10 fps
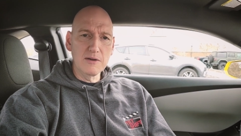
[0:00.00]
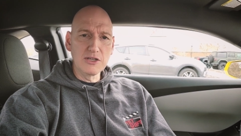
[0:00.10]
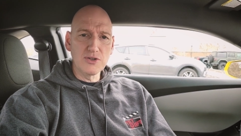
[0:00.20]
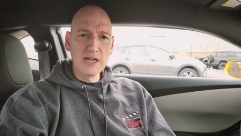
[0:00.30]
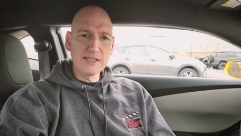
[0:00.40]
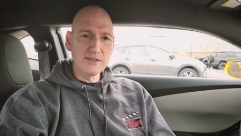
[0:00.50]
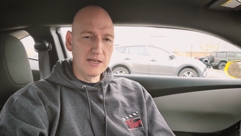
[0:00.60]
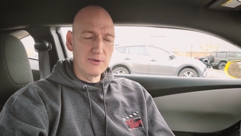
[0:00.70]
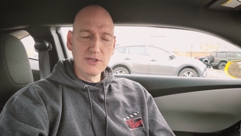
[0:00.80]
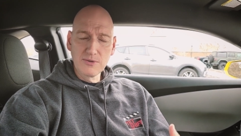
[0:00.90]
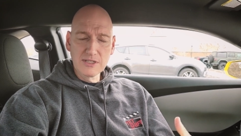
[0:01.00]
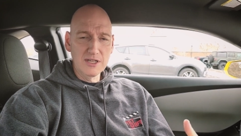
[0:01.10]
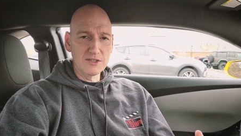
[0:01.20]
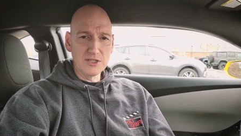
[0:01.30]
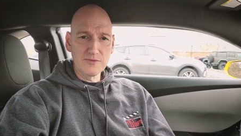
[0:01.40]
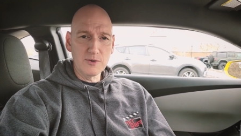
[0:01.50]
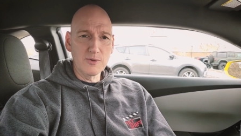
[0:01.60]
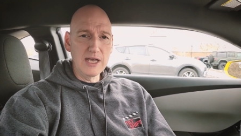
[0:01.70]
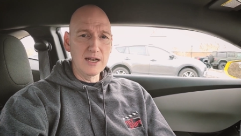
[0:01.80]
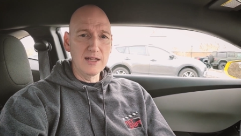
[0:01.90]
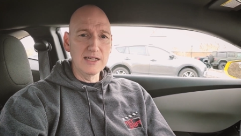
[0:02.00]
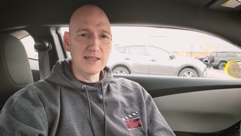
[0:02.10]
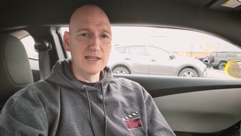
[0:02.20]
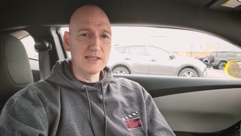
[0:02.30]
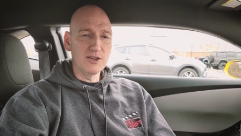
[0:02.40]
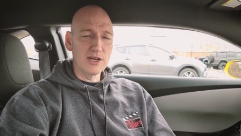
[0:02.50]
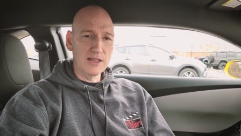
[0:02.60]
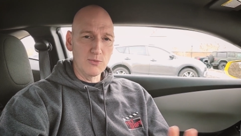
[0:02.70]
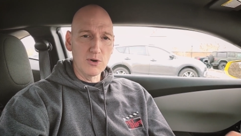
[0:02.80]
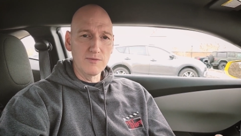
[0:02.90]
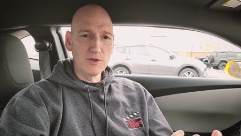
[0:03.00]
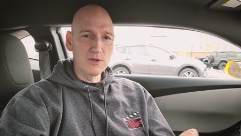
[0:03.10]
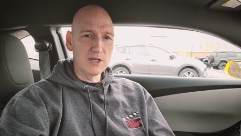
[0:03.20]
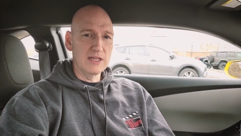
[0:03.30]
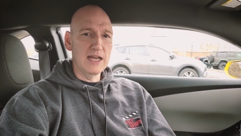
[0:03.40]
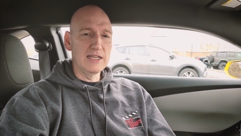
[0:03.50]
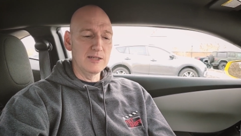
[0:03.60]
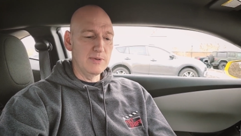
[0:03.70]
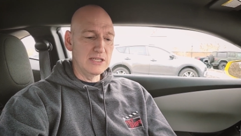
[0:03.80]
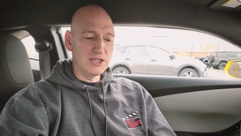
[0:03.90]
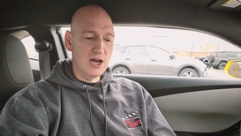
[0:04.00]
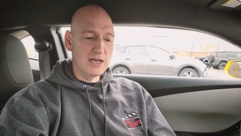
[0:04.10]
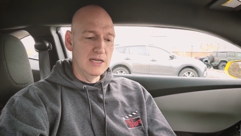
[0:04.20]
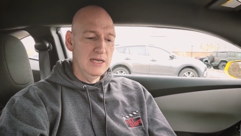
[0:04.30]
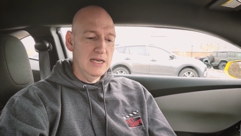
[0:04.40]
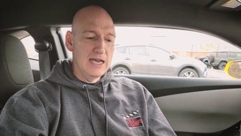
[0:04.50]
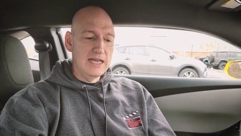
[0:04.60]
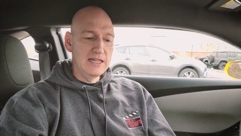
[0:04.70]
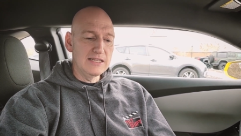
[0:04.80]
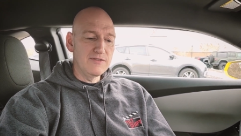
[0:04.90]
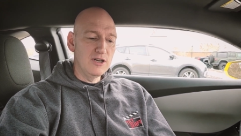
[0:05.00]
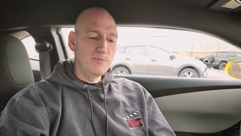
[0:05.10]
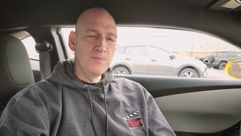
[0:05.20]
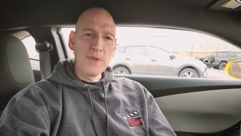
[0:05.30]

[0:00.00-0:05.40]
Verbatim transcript: address, like we do in Tilt Shift, where we analyze things, look at the worldview, look at the ideas being taught in this film.